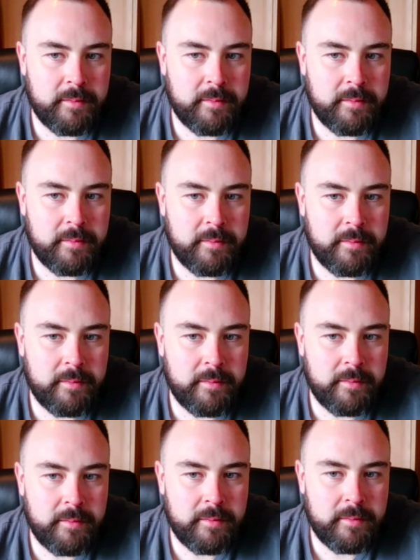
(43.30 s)

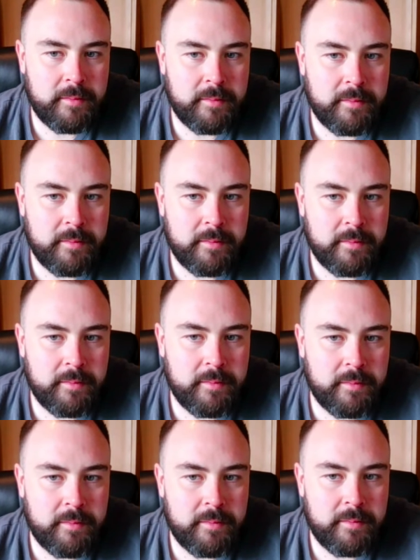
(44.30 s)

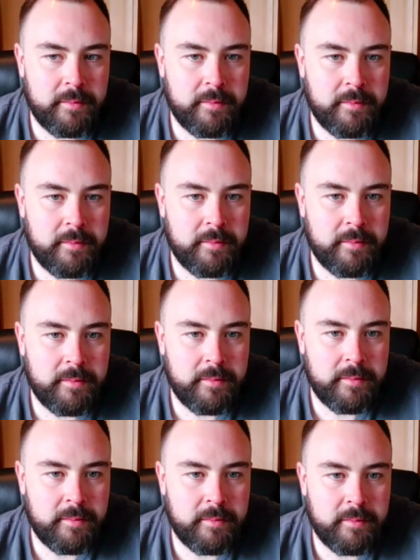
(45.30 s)

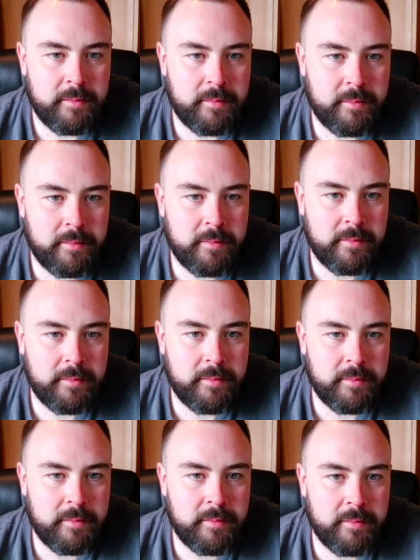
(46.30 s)

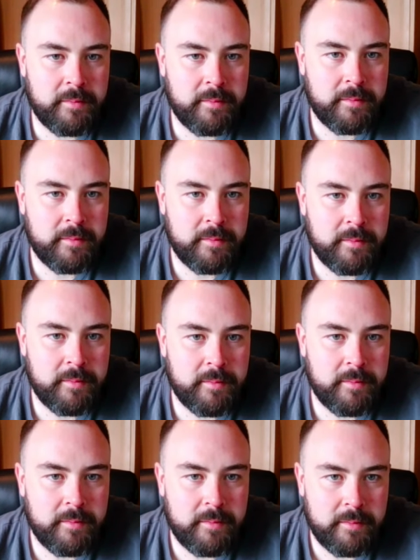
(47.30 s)

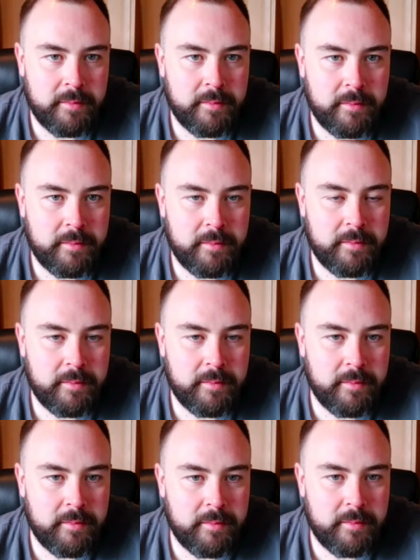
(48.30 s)

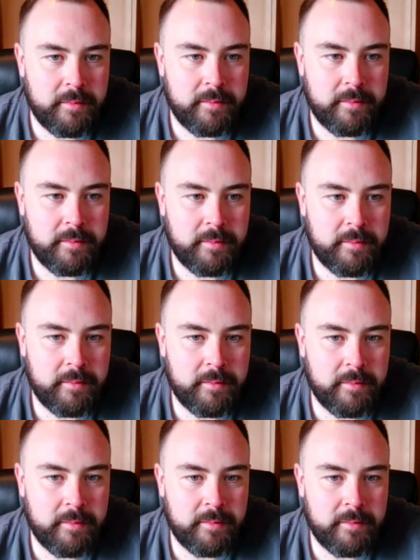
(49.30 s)

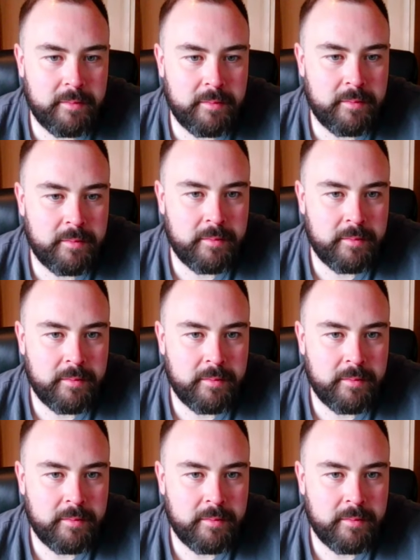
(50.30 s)
No words are spoken by the person on screen.